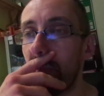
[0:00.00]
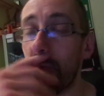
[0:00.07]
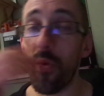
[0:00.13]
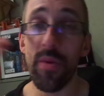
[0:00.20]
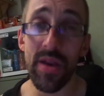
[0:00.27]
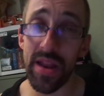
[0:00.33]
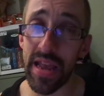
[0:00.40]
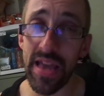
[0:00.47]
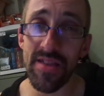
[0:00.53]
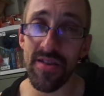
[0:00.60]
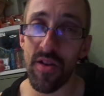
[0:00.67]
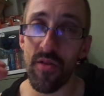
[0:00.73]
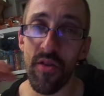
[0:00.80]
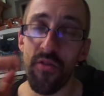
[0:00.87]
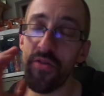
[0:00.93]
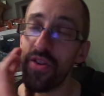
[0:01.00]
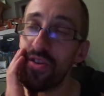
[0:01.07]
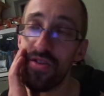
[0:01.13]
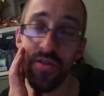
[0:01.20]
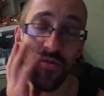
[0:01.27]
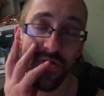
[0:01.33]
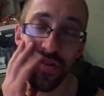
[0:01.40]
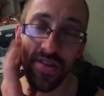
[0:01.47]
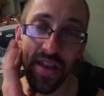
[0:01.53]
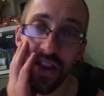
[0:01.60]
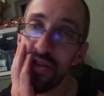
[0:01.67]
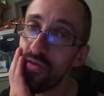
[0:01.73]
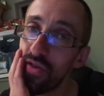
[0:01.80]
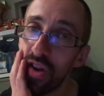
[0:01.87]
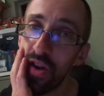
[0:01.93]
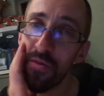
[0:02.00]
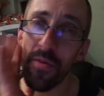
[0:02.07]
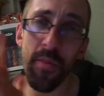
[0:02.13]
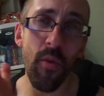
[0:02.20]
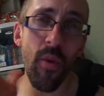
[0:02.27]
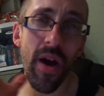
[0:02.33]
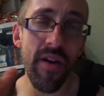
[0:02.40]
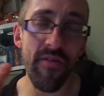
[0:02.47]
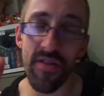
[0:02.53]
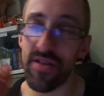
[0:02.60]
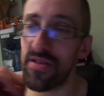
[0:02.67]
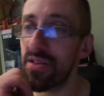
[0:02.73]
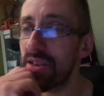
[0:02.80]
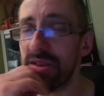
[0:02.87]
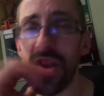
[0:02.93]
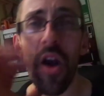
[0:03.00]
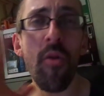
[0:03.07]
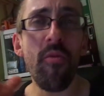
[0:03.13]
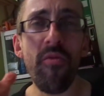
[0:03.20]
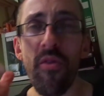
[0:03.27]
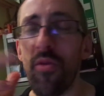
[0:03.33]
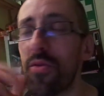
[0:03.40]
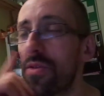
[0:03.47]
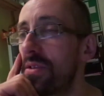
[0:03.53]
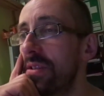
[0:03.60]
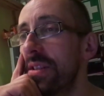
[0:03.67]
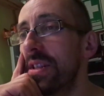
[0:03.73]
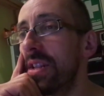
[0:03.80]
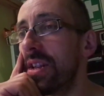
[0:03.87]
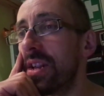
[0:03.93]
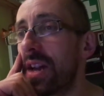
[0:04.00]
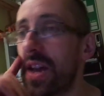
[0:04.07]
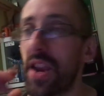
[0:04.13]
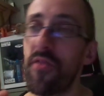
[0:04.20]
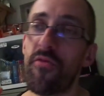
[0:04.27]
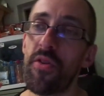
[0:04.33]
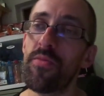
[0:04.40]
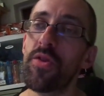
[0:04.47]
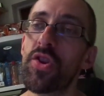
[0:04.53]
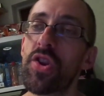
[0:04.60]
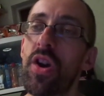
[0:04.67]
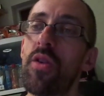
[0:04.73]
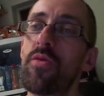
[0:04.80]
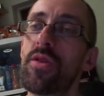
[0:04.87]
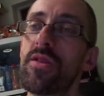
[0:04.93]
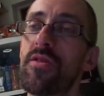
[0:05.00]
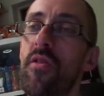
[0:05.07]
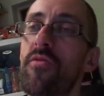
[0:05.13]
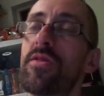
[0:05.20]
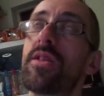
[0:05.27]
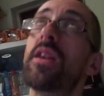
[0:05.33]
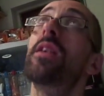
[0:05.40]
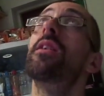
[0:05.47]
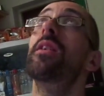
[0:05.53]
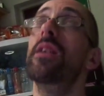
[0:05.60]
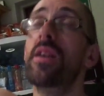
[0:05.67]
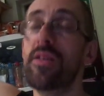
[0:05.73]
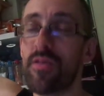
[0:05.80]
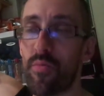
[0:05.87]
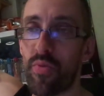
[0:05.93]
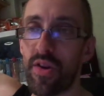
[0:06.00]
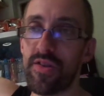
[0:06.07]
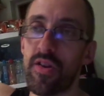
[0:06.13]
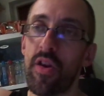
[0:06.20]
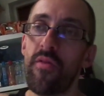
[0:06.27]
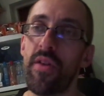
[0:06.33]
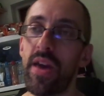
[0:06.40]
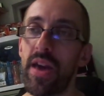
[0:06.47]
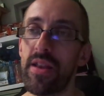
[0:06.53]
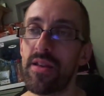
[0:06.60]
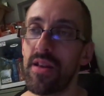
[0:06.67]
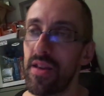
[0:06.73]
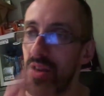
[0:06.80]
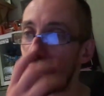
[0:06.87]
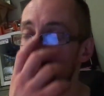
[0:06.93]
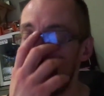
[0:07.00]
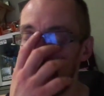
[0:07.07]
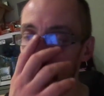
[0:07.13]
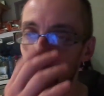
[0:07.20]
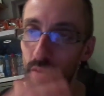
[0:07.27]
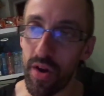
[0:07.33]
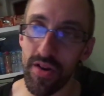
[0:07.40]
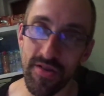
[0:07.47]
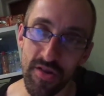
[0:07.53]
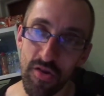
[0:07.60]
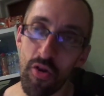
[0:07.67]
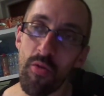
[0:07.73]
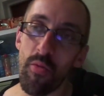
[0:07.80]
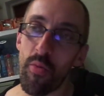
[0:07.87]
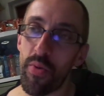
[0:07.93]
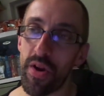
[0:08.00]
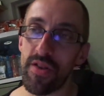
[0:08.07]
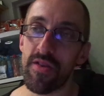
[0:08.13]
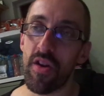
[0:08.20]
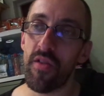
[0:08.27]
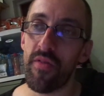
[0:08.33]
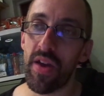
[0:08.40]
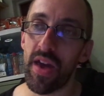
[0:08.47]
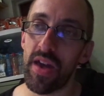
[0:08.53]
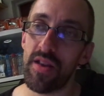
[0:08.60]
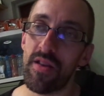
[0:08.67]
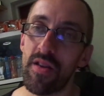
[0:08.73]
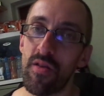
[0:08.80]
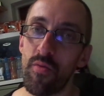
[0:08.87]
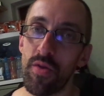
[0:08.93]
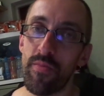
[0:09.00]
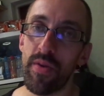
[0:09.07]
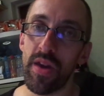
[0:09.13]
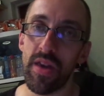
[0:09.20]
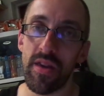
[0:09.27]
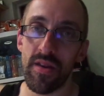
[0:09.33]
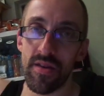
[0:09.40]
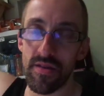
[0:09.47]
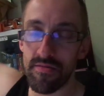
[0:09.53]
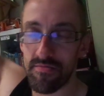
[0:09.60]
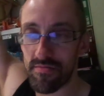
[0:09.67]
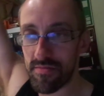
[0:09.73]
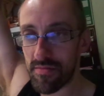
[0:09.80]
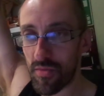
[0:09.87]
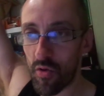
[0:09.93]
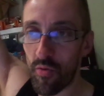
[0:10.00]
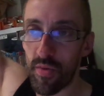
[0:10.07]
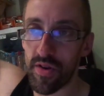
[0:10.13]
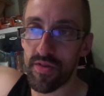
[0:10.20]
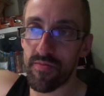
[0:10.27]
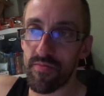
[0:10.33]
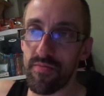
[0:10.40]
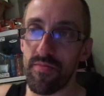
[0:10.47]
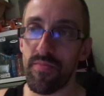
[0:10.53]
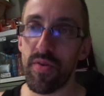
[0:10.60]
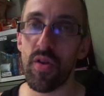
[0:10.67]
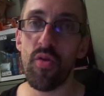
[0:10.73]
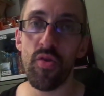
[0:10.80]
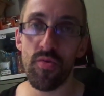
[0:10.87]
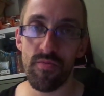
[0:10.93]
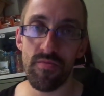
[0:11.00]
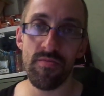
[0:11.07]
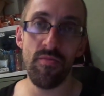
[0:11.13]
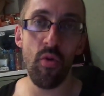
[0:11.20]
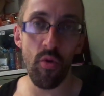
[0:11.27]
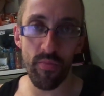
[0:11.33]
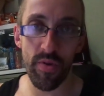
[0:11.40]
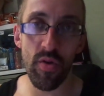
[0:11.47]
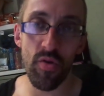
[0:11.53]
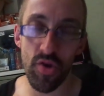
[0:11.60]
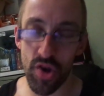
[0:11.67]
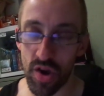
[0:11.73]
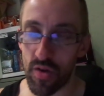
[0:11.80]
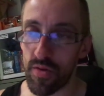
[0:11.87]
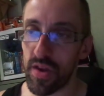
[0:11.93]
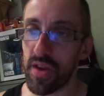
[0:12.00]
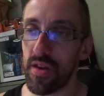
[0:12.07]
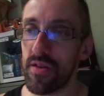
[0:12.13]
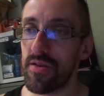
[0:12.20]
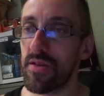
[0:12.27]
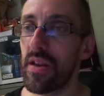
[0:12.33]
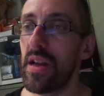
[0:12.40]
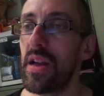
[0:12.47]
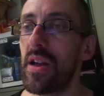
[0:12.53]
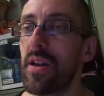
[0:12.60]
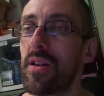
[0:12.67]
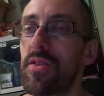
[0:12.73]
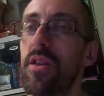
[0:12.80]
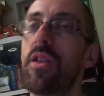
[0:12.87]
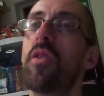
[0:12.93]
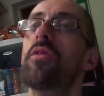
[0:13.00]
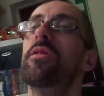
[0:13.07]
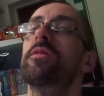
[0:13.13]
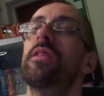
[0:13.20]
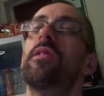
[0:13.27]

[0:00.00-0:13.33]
probably going to get told off for using all these technical terms, but whatever, it's helpful. And then from the shoulders, obviously, it's a press overhead. But whereas a normal press overhead would be almost more pure shoulder use, the log is